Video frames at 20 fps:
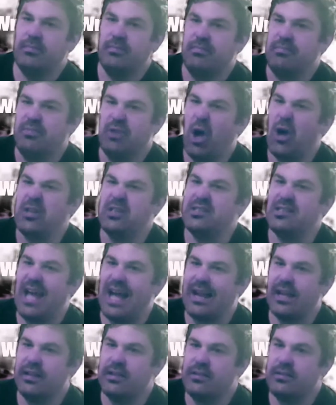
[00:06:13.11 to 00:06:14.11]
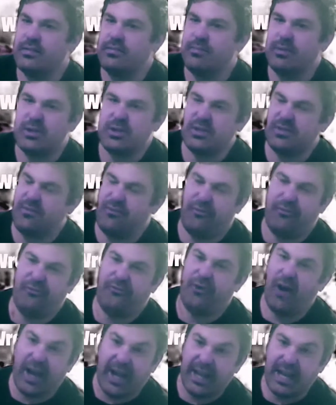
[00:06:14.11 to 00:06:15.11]
9 seconds, which
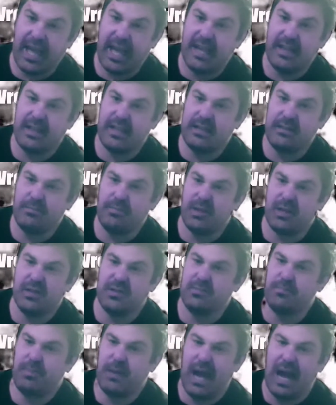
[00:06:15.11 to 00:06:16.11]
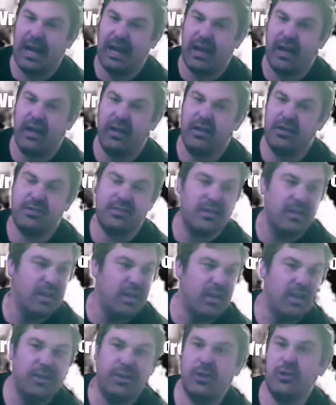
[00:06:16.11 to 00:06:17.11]
fucking hated, because Bianca has
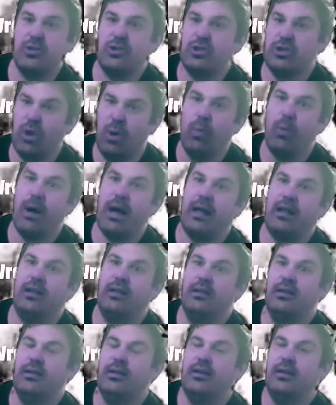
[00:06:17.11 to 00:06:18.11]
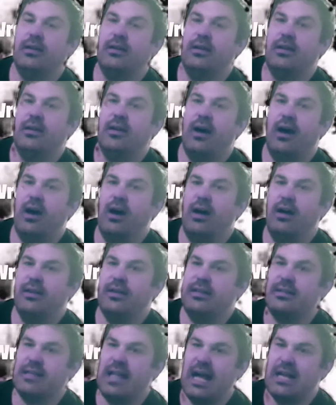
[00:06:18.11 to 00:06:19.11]
done so well
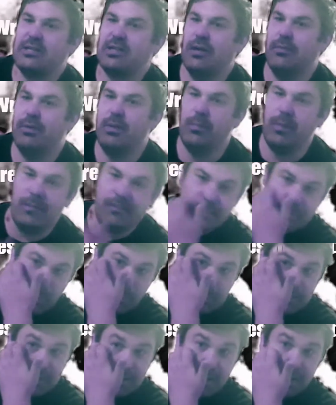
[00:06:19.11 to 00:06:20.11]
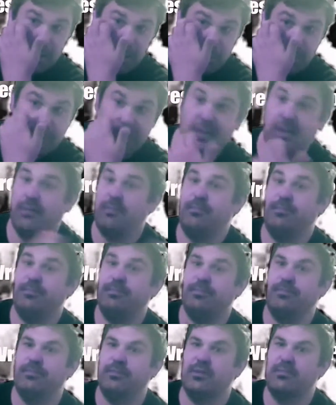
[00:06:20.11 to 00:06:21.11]
these last couple of months holding the
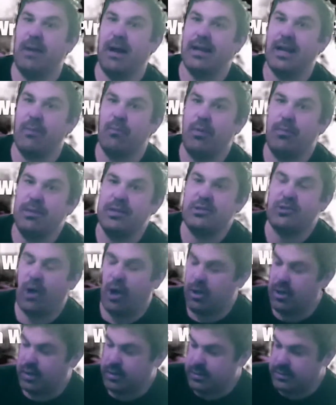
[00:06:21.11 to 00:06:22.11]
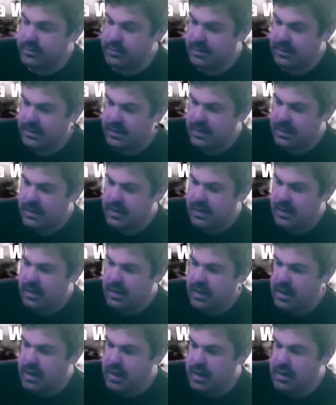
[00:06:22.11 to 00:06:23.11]
SmackDown Women's title.
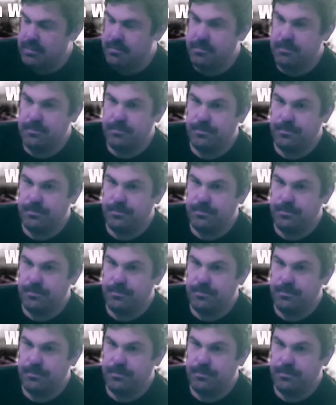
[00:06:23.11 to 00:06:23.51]
Becky